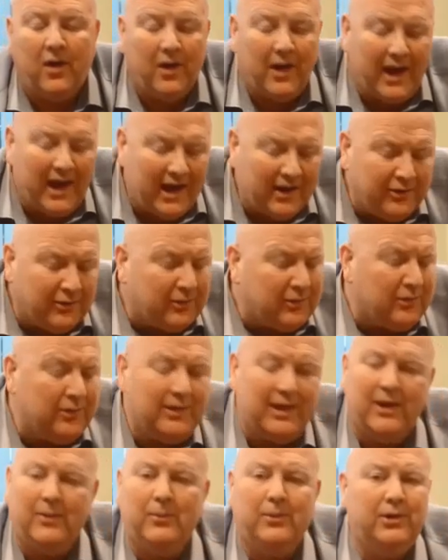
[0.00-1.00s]
Add all
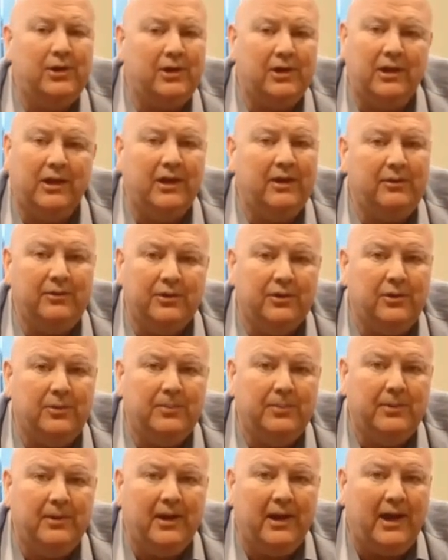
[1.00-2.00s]
that workload up
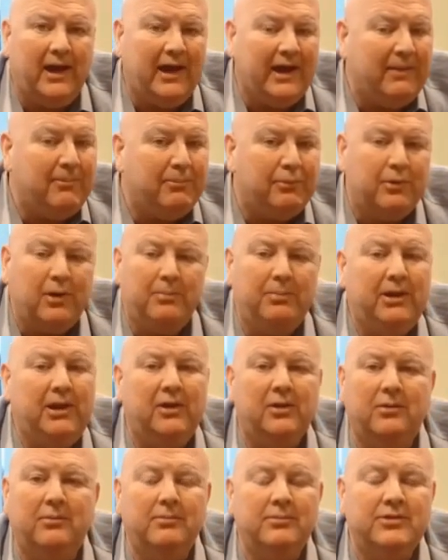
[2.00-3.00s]
and it probably
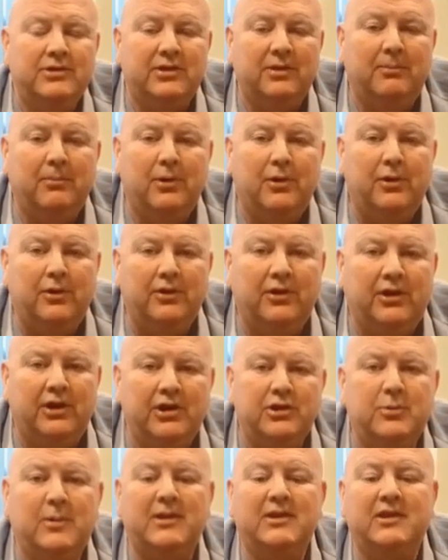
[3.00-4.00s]
comes to more than a
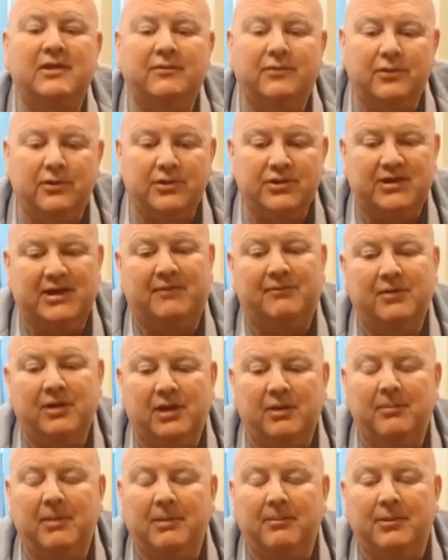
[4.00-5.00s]
24/7
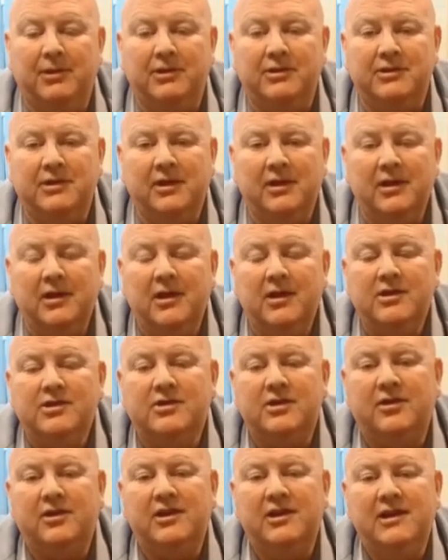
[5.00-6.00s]
commitment.
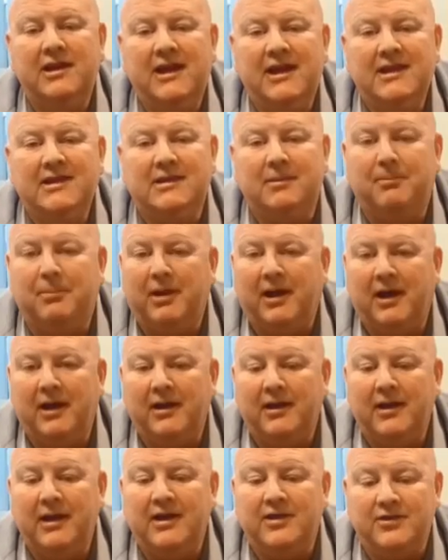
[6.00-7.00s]
So the need to
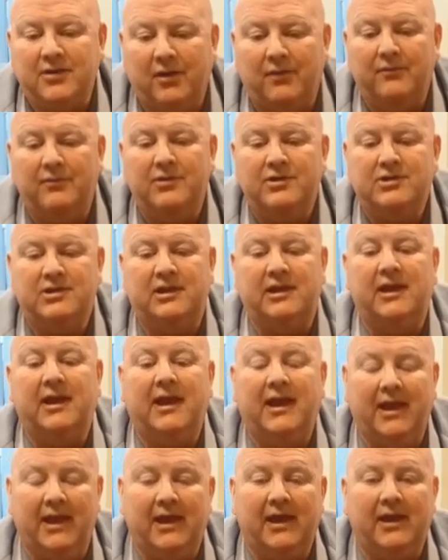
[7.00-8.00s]
plan is obviously
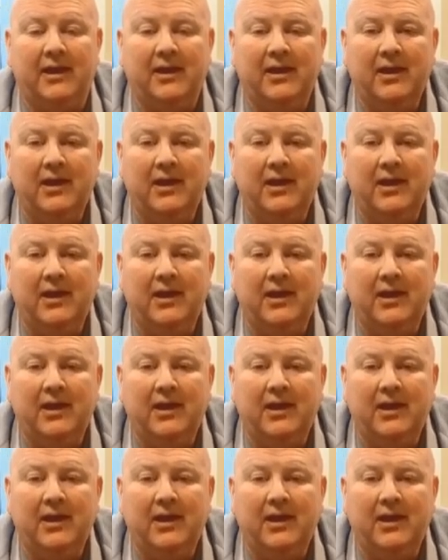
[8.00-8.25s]
key,